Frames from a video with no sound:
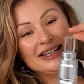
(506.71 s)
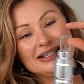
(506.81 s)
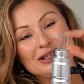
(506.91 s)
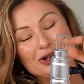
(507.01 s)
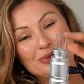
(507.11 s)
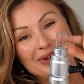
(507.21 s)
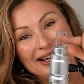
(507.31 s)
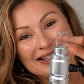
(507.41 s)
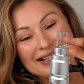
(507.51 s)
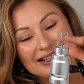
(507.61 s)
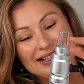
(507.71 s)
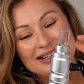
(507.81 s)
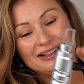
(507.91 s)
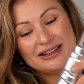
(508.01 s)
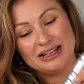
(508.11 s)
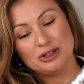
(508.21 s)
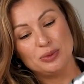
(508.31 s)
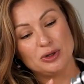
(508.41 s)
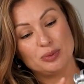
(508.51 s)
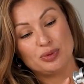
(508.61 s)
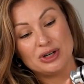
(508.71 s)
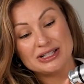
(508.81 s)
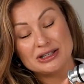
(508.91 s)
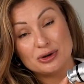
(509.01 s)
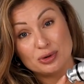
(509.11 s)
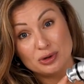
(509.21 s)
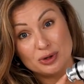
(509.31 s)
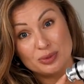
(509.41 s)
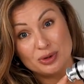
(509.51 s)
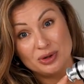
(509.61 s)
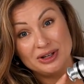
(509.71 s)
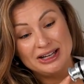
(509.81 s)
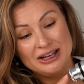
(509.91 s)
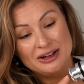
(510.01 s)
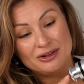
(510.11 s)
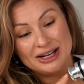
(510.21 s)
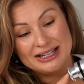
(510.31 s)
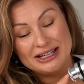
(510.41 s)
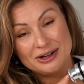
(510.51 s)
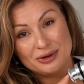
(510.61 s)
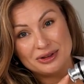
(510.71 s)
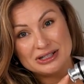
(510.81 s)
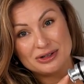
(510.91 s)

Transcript: the serum gets in here, then you will press the roller ball right here on the